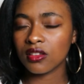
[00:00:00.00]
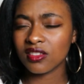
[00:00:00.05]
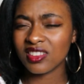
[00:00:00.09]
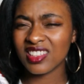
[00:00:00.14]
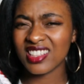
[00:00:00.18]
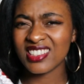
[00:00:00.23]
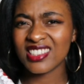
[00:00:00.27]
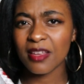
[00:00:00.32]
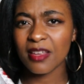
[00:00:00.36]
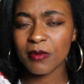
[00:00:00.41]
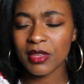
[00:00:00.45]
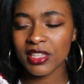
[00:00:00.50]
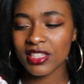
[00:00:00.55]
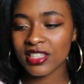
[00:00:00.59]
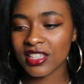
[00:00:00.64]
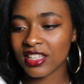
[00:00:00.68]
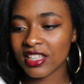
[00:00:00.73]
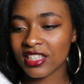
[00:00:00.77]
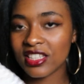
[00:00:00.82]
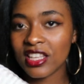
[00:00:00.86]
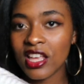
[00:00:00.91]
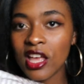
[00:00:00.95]
Does that make
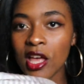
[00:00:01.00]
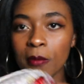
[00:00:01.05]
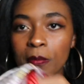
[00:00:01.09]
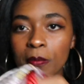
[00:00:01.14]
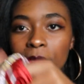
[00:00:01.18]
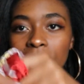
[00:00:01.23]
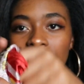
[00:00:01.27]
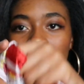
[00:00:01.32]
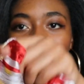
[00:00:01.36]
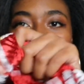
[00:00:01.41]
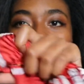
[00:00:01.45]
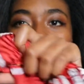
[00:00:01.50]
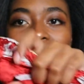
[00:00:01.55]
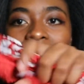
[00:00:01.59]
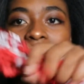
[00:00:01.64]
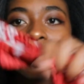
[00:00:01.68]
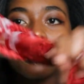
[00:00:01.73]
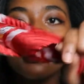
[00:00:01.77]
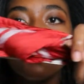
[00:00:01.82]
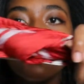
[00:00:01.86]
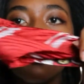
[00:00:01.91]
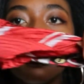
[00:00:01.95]
sense? But yeah, and
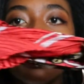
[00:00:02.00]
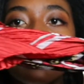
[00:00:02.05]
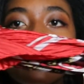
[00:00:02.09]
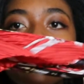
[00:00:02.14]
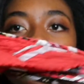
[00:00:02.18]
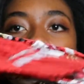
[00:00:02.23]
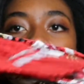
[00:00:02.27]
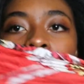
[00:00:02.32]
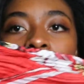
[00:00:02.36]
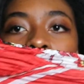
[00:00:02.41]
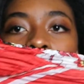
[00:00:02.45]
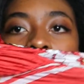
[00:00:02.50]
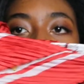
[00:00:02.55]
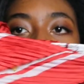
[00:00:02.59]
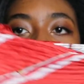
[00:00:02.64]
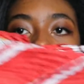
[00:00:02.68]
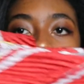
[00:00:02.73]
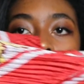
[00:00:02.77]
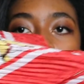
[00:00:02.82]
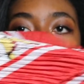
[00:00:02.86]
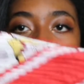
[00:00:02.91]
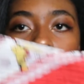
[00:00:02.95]
it's quite
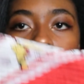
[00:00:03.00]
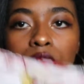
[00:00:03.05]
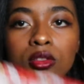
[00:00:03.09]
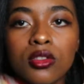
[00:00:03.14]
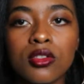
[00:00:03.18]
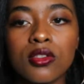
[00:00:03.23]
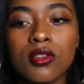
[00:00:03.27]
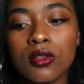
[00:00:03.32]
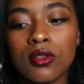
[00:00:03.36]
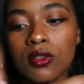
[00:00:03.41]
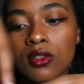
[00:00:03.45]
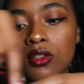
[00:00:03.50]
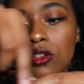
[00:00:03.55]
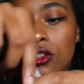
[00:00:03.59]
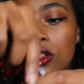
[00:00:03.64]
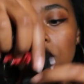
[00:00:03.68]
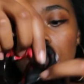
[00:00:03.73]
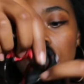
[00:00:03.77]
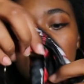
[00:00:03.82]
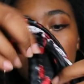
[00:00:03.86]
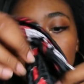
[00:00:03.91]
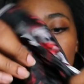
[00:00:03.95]
long also.
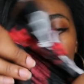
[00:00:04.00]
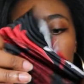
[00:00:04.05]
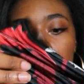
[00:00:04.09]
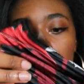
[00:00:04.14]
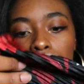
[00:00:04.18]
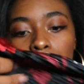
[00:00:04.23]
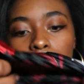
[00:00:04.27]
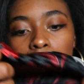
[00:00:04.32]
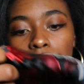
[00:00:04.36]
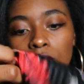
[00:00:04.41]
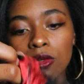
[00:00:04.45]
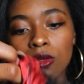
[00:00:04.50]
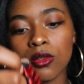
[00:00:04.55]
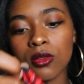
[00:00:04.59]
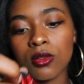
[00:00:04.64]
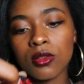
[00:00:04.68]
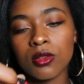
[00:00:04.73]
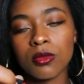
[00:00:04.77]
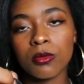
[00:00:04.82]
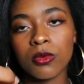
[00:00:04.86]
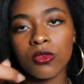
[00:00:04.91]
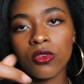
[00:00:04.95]

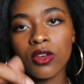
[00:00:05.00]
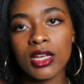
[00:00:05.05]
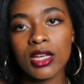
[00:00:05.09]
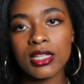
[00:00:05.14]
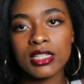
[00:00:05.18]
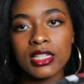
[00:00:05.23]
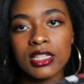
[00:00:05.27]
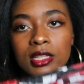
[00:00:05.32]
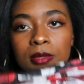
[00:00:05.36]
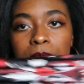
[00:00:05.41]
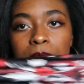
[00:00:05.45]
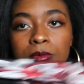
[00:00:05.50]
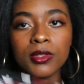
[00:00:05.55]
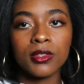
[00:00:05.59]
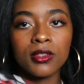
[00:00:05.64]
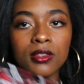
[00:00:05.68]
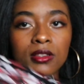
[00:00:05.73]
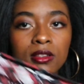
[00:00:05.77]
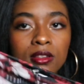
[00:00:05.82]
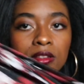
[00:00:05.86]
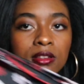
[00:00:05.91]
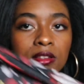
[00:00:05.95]
So before I sleep,
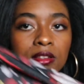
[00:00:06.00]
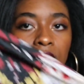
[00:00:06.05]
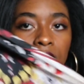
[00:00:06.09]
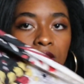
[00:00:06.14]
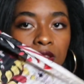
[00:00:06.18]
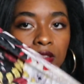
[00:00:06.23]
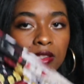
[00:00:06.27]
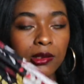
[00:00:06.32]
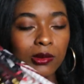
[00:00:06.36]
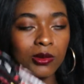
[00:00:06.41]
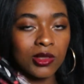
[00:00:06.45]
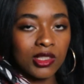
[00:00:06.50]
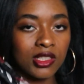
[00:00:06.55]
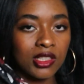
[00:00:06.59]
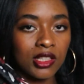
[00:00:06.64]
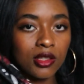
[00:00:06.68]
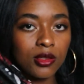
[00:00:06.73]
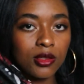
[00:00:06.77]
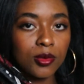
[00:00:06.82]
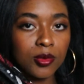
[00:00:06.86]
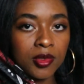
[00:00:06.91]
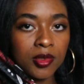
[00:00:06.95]
this is what I
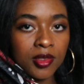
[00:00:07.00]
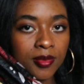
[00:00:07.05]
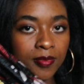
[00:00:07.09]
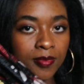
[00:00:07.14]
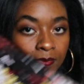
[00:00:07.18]
use,